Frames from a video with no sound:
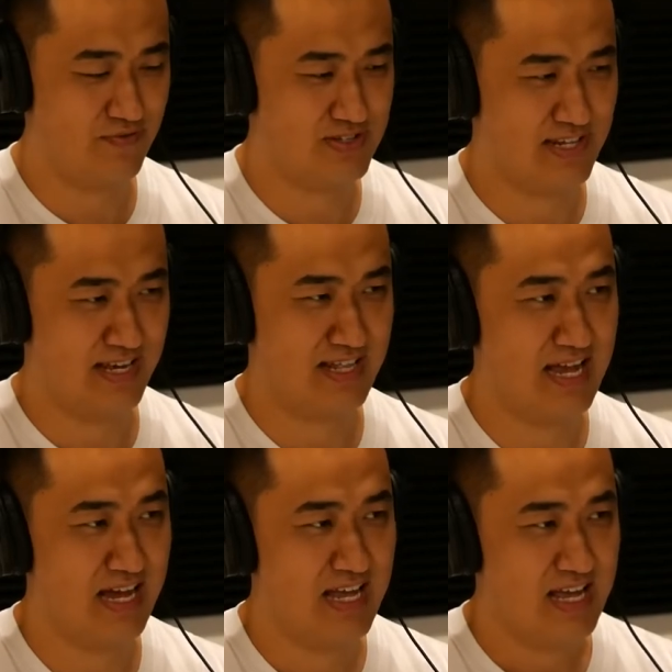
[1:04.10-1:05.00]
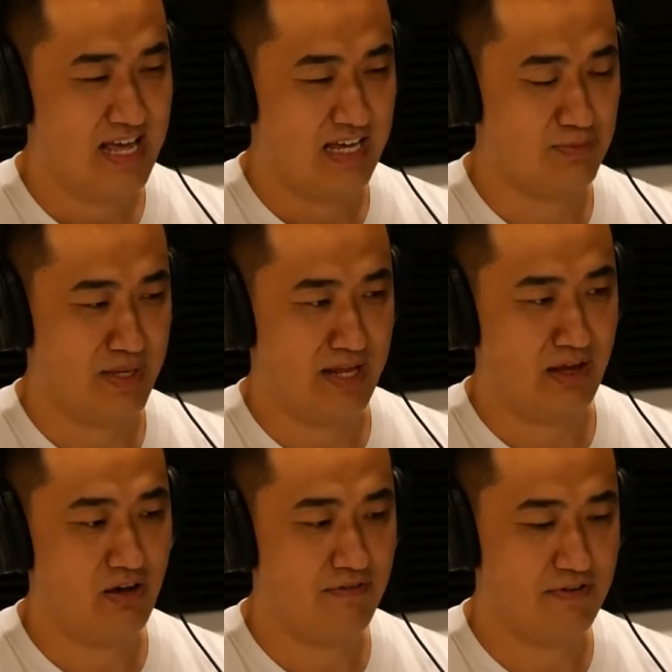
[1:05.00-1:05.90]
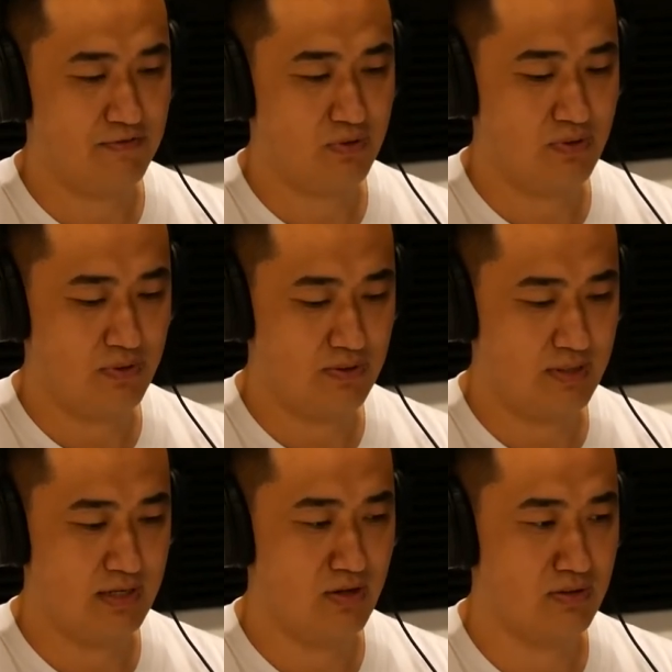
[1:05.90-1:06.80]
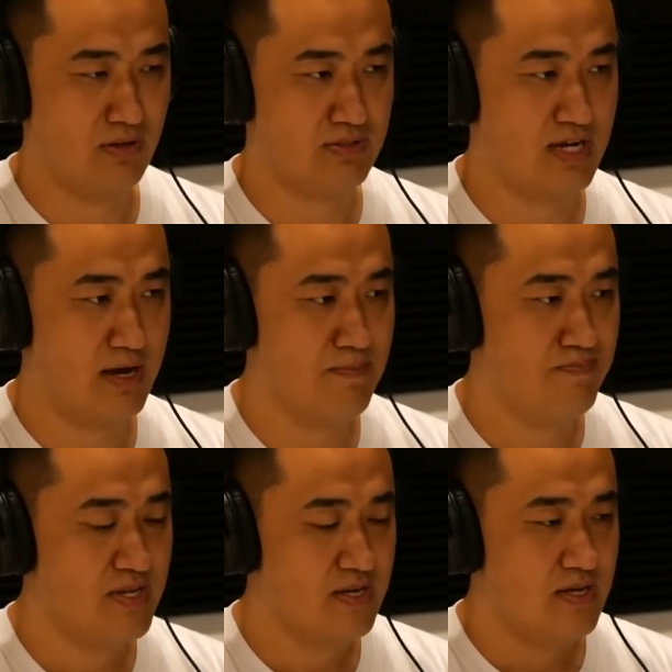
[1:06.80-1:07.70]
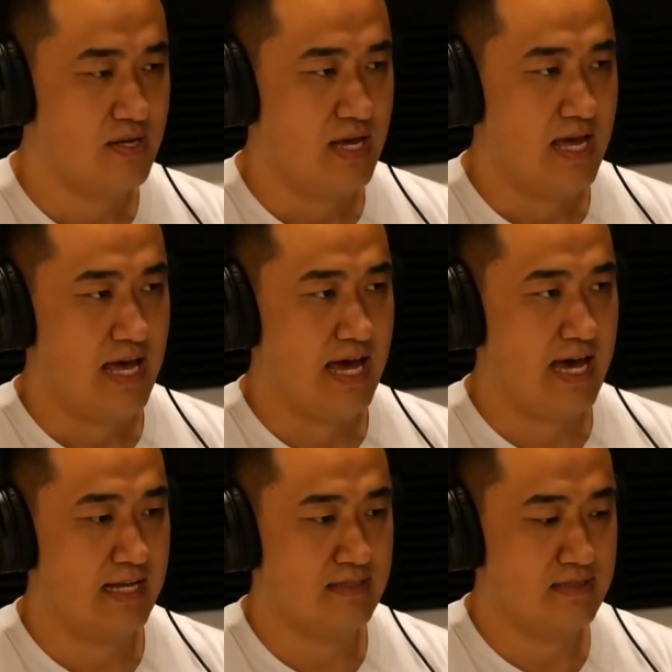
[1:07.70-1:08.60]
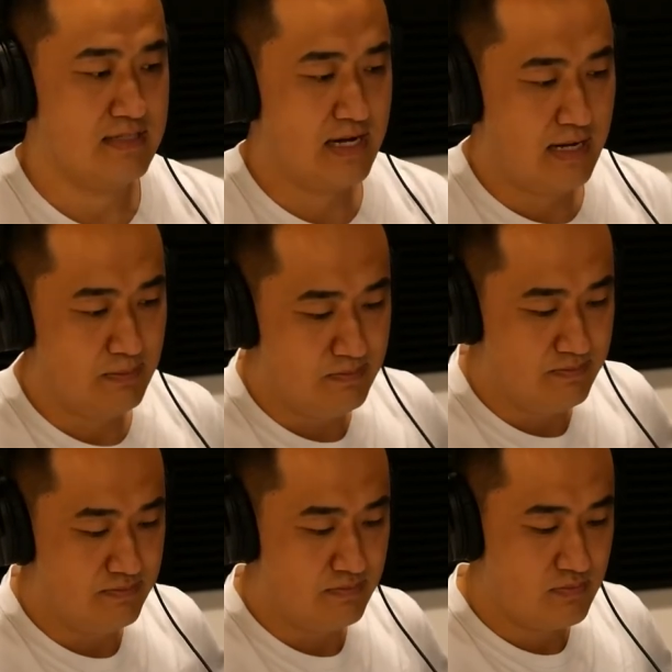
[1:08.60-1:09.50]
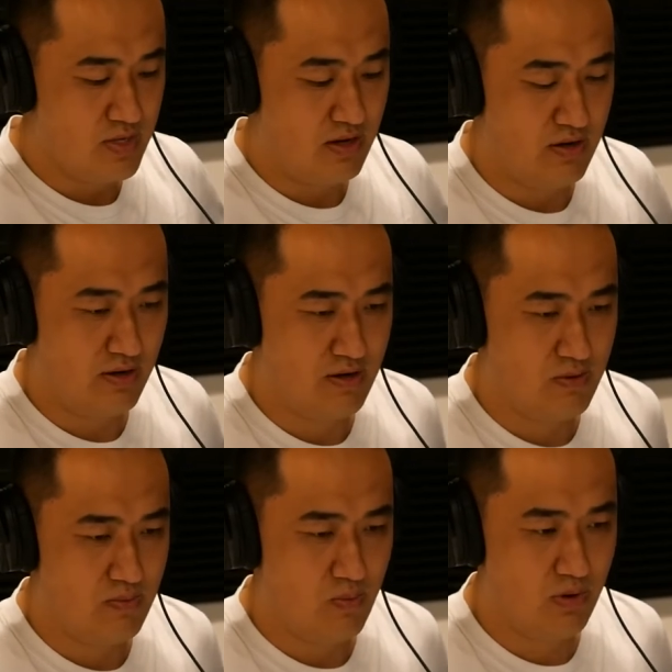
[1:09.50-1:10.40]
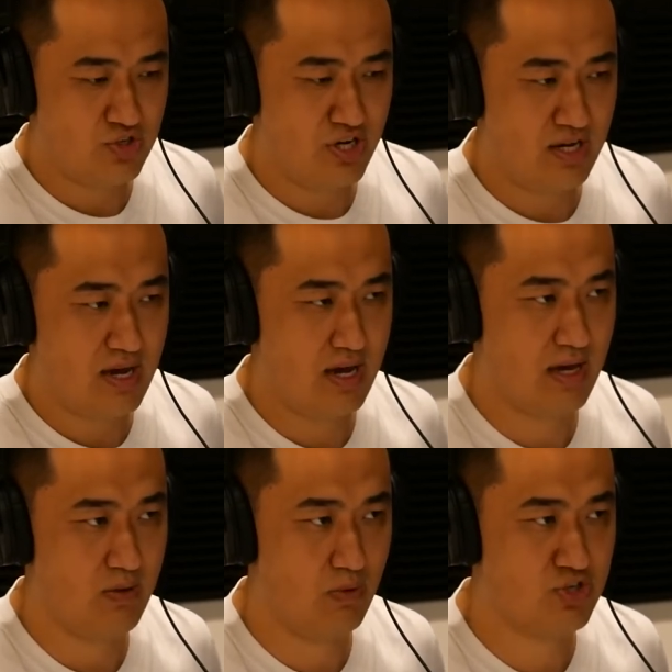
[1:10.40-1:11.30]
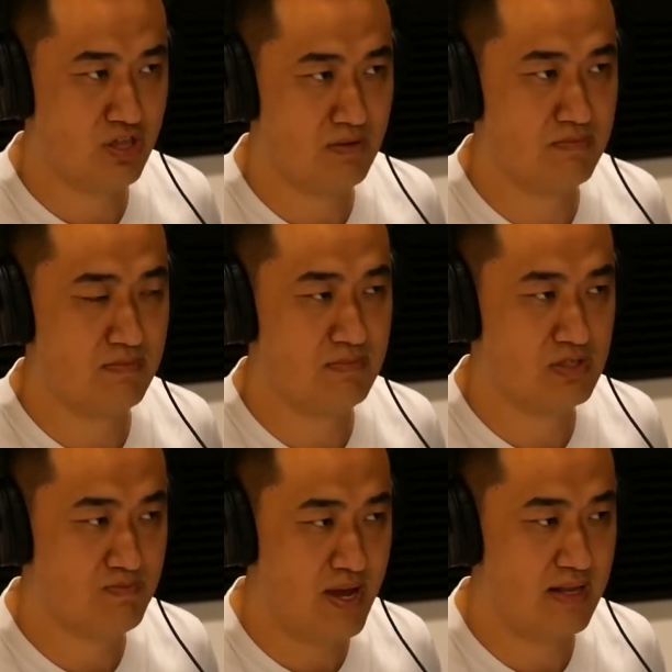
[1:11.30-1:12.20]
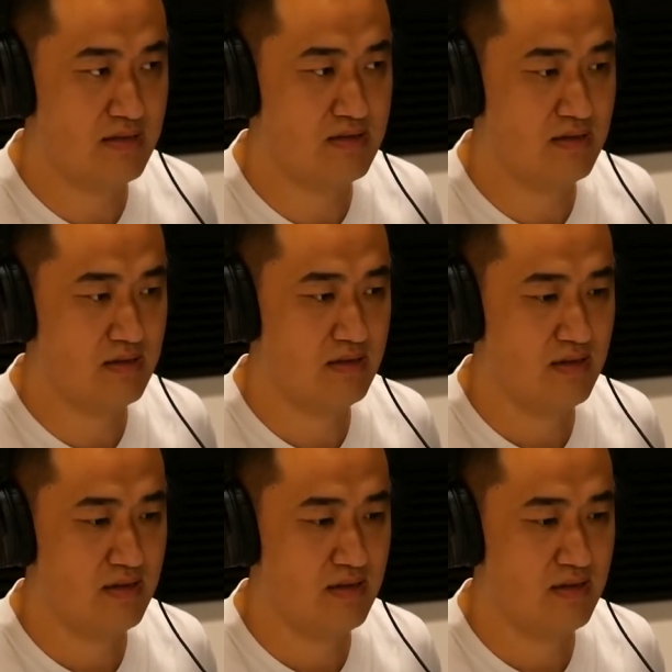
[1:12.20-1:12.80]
obviously in, uh, has been in coffee for a long, long time, and um, you know, you know, watching watching them spend,